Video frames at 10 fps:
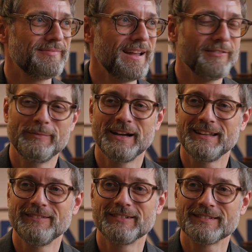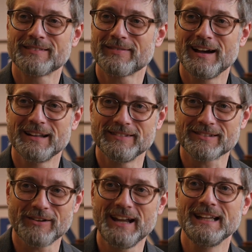everybody thought it was
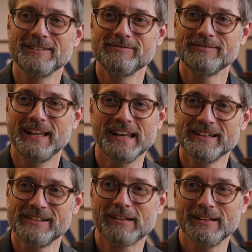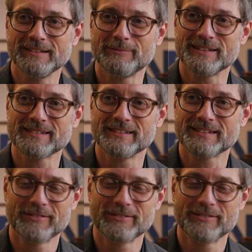great in the nuclear business.